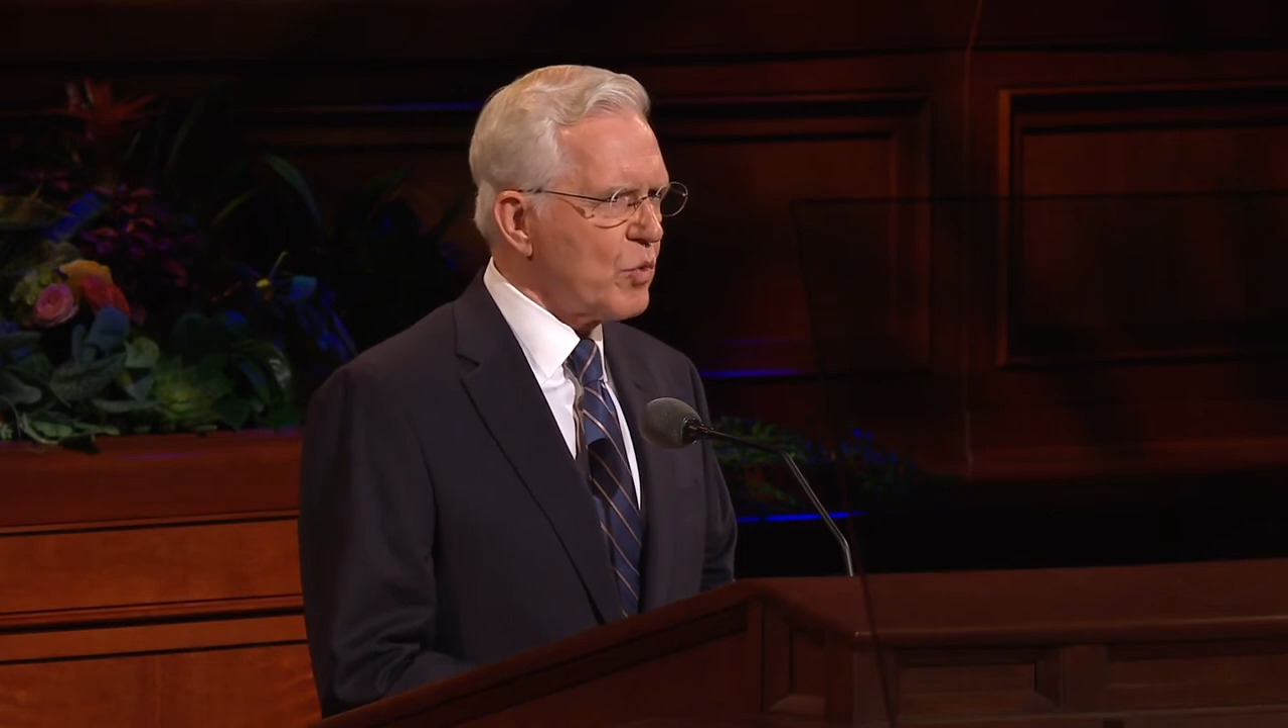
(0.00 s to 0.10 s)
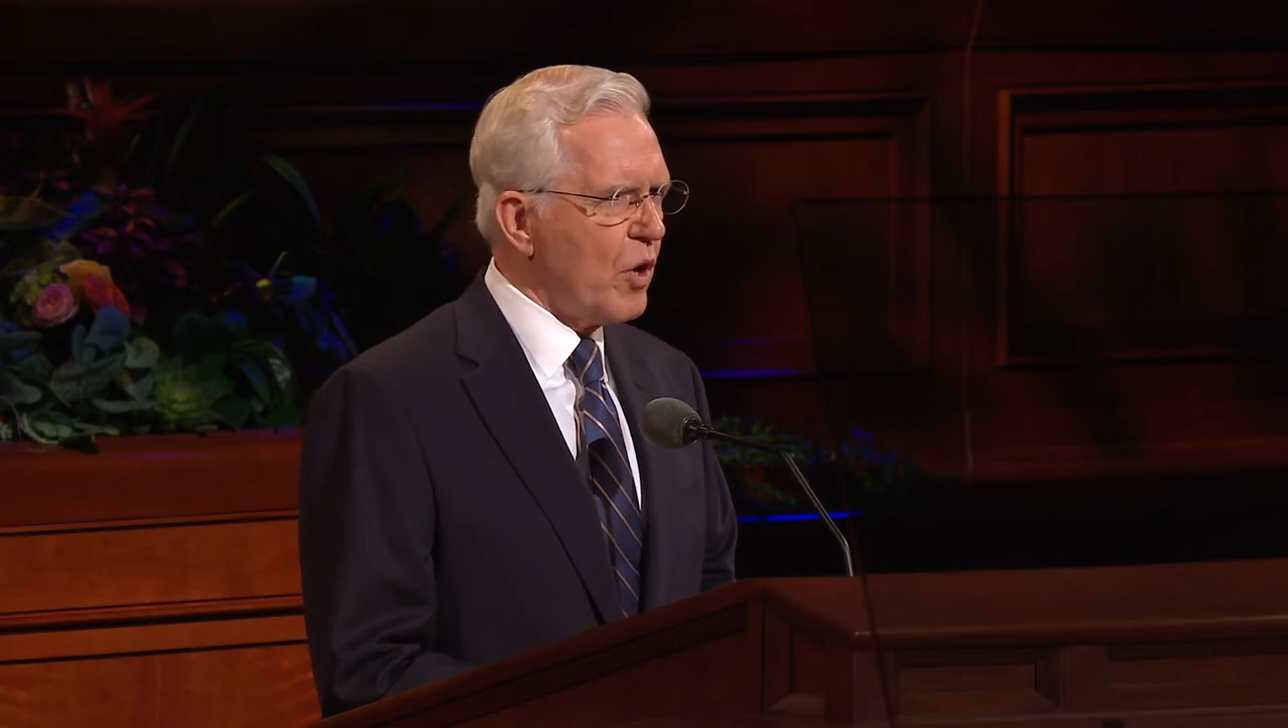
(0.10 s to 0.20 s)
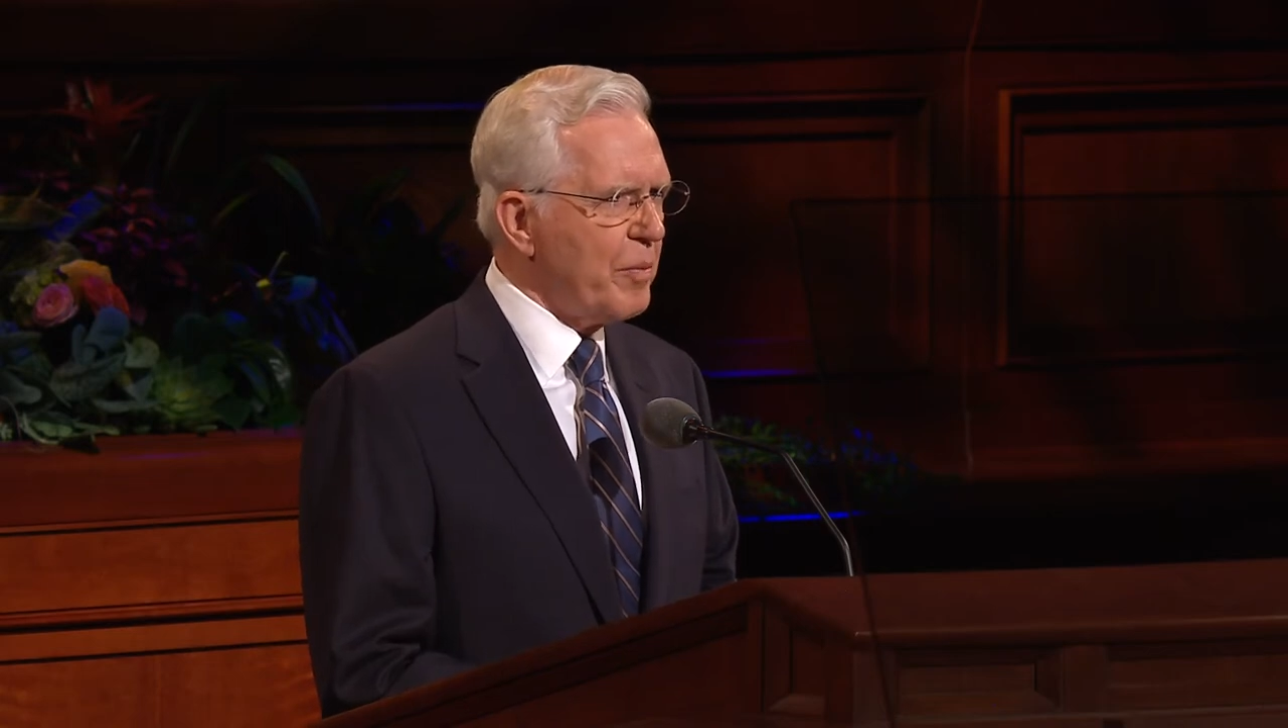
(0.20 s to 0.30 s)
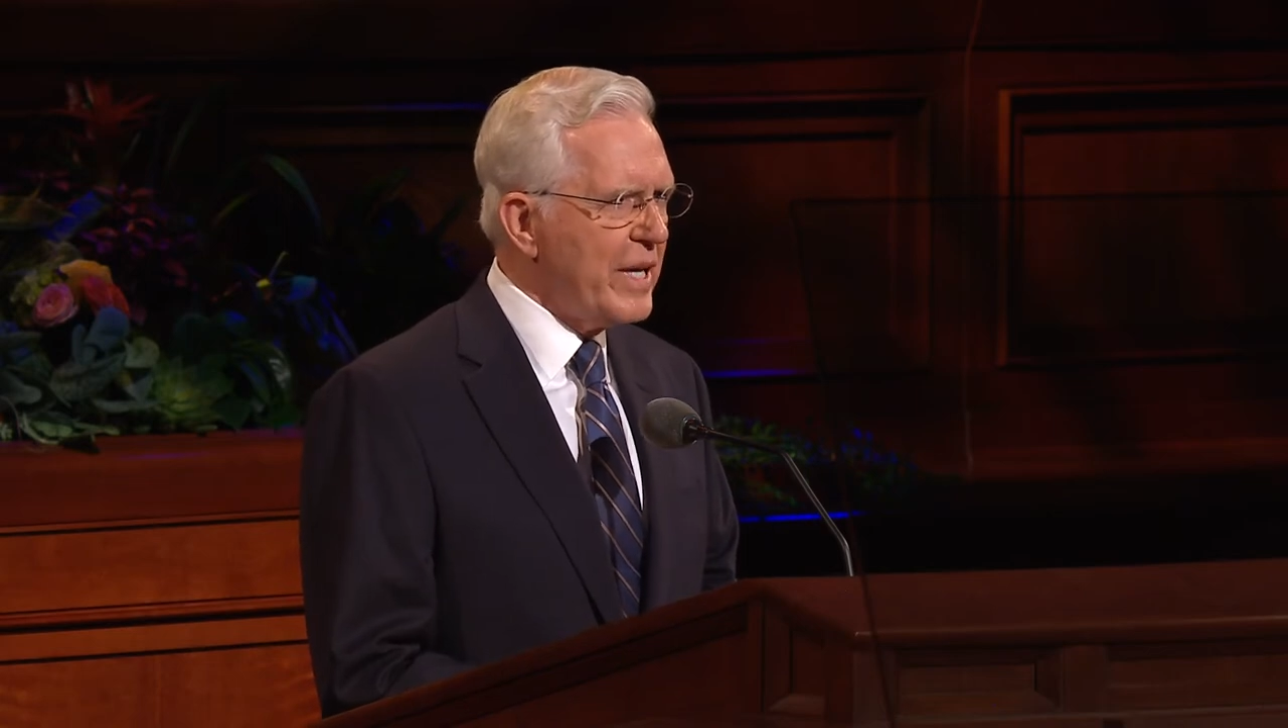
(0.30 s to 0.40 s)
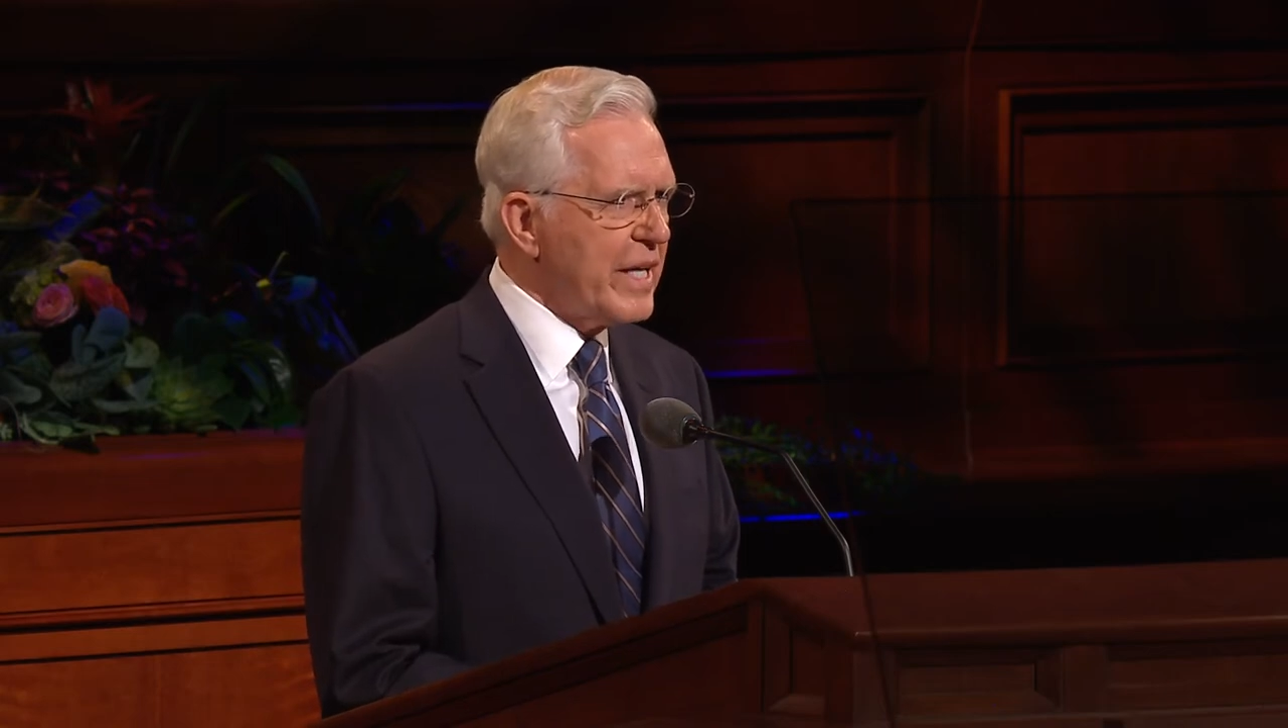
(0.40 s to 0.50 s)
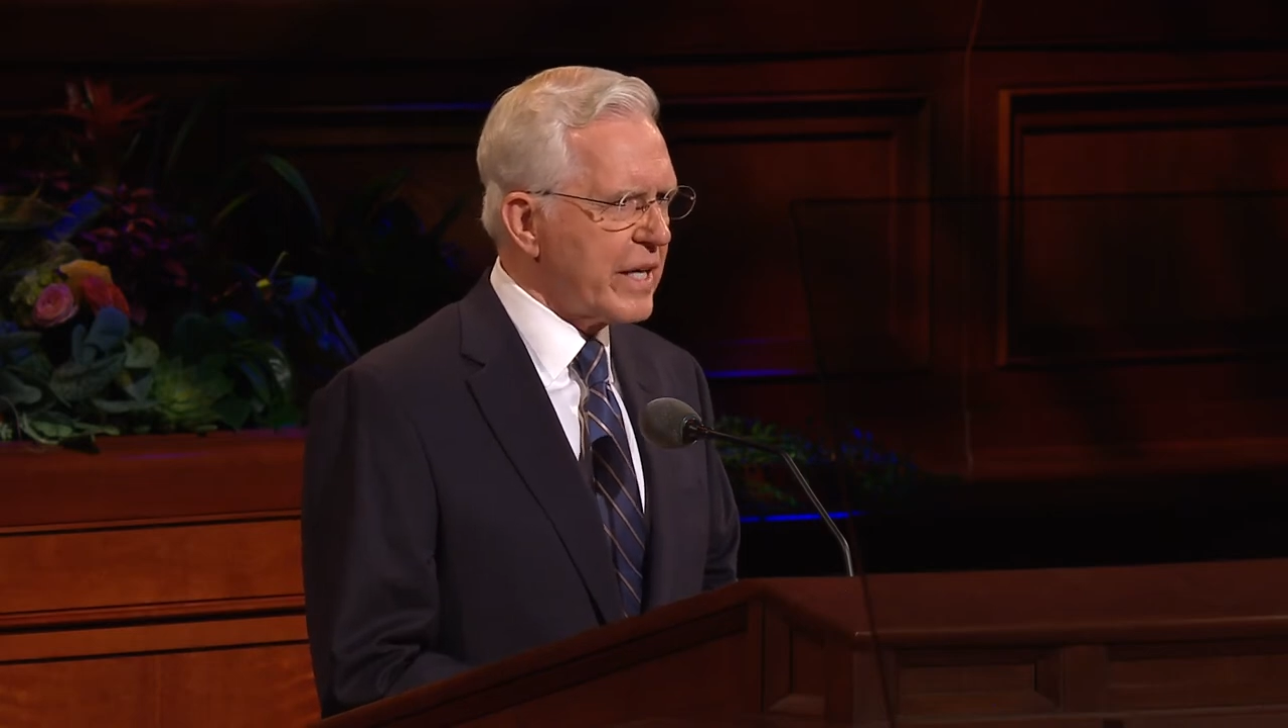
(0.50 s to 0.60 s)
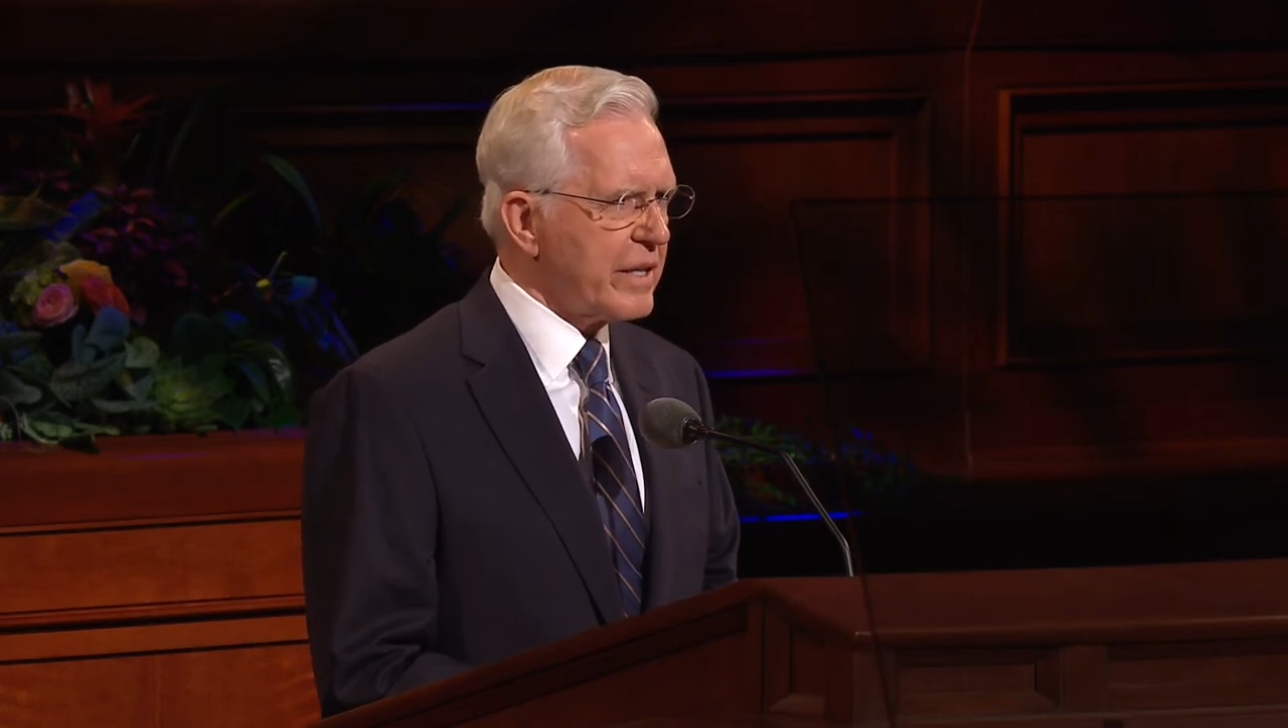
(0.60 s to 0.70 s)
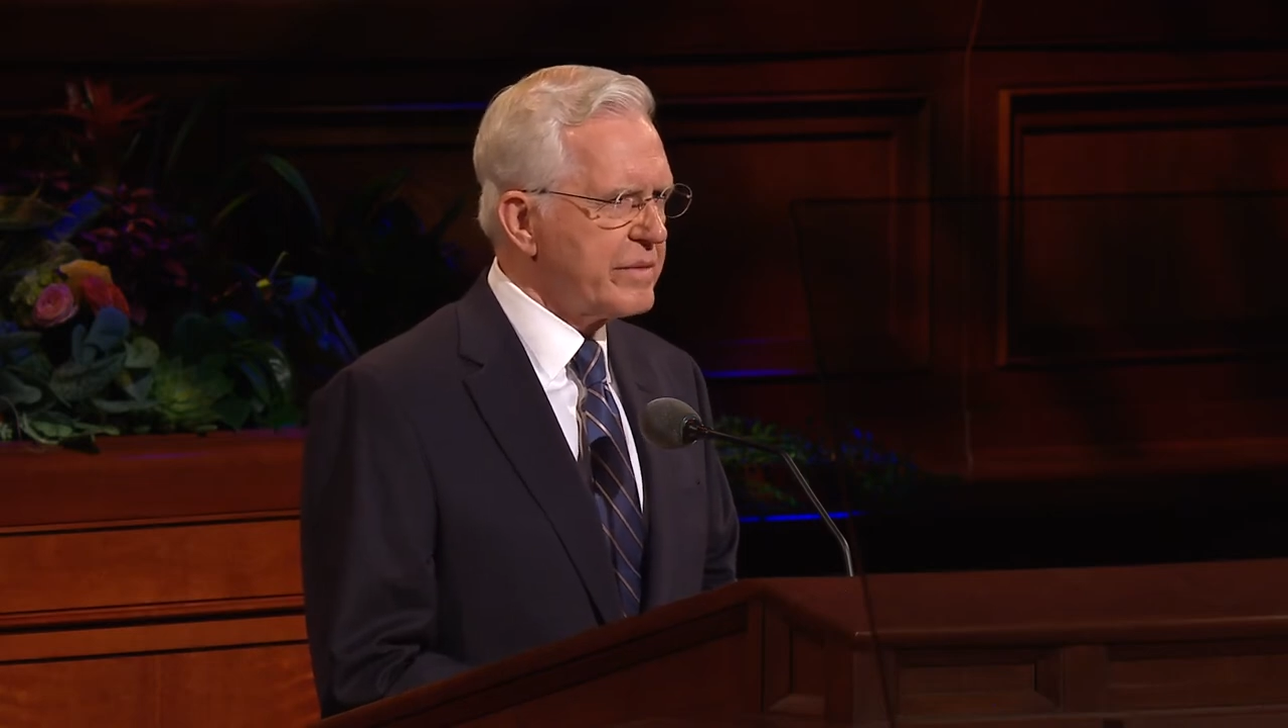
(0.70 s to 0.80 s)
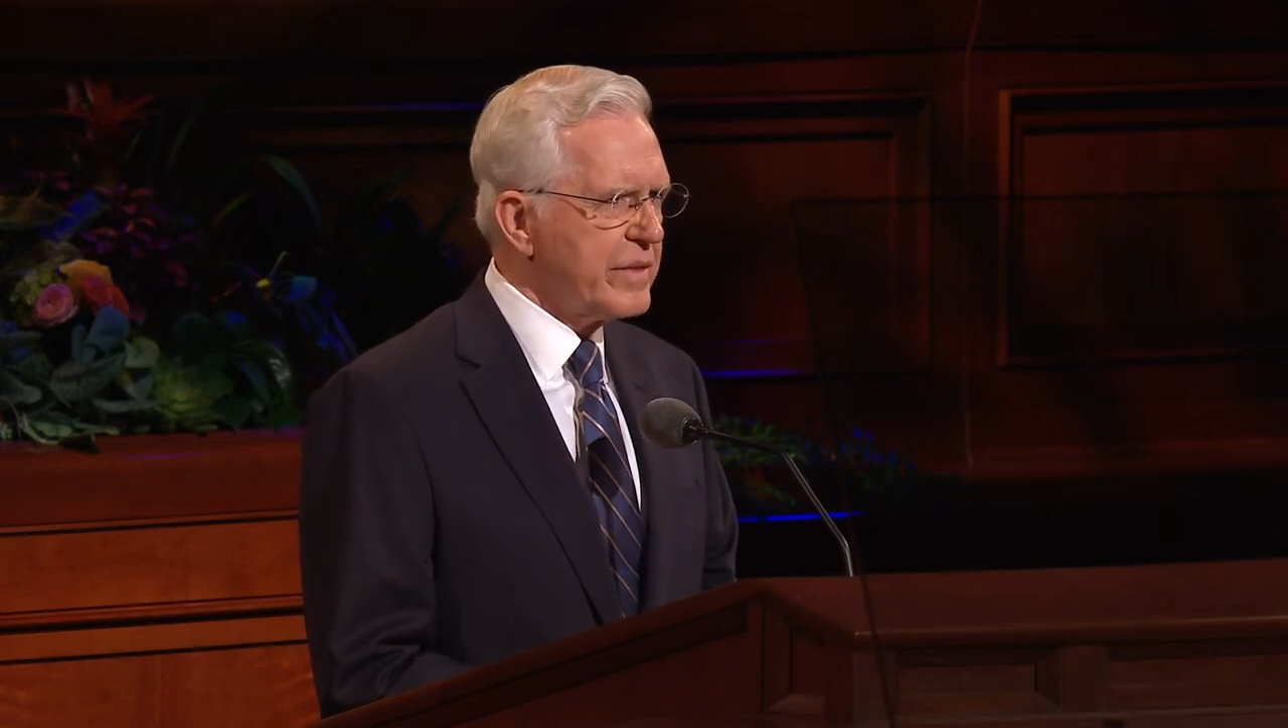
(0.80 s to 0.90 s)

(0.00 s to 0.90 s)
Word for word: well-being